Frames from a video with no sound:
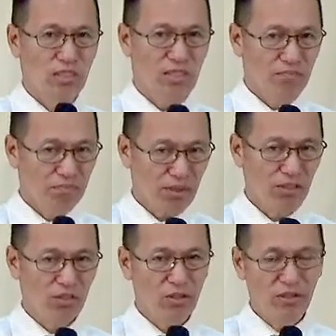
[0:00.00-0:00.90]
Praise
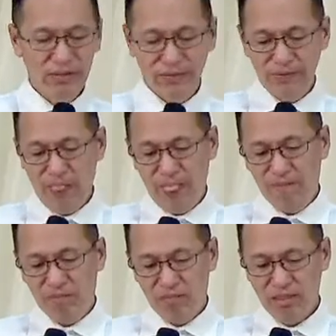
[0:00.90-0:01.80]
the Lord!
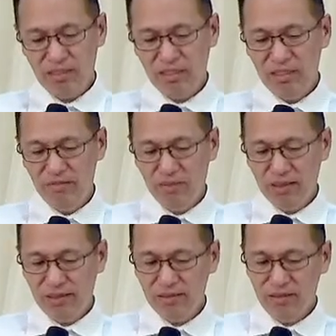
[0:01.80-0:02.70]
Basahin pa
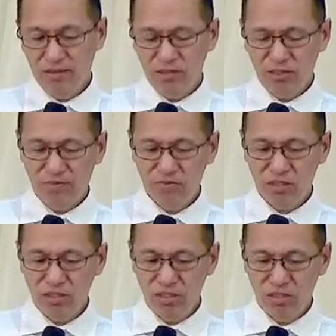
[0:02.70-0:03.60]
natin Psalm
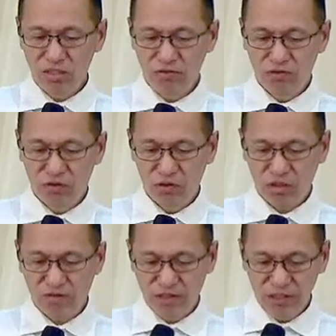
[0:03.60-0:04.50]
64
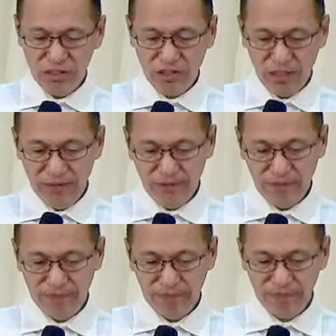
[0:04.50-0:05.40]
verse
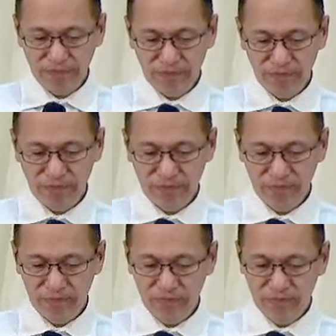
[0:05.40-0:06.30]

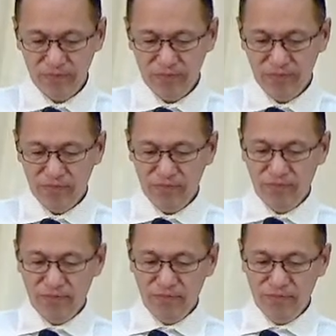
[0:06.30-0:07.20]

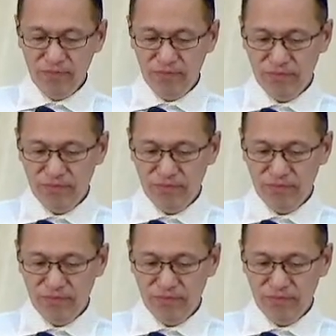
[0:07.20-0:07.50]
10.